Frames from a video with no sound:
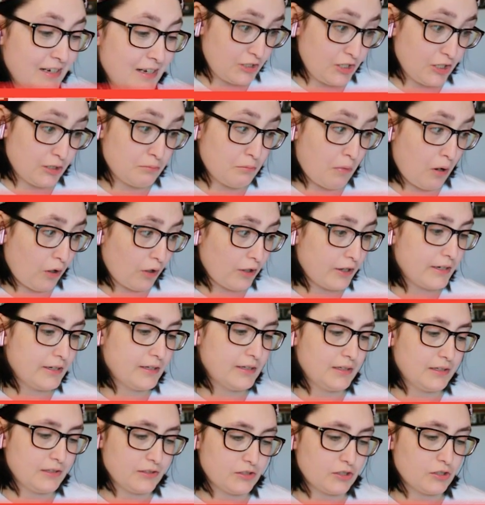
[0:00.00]
Dear
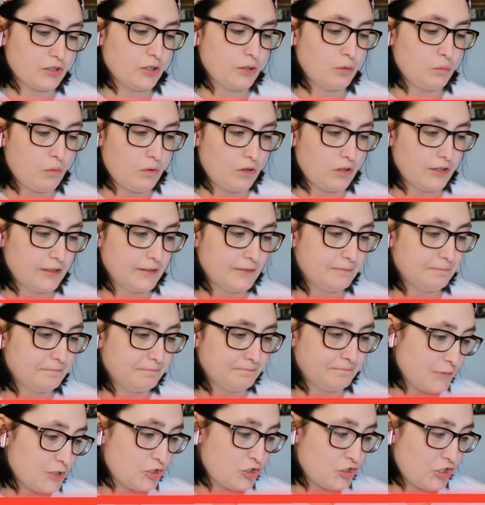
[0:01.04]
Martin is a good one.
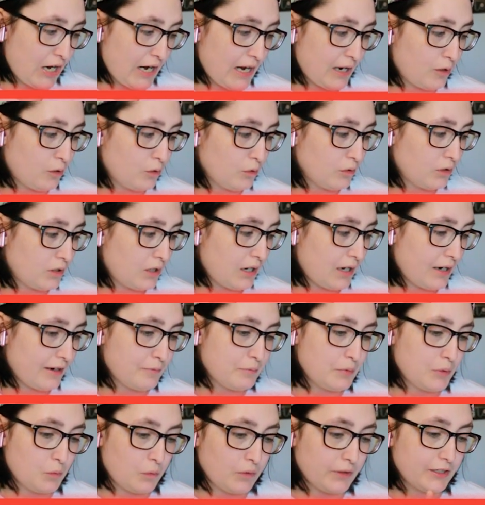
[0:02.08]
Shout,
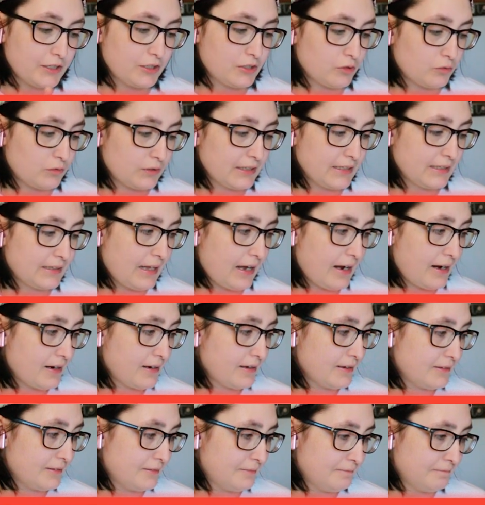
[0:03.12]
I've been wanting to read that.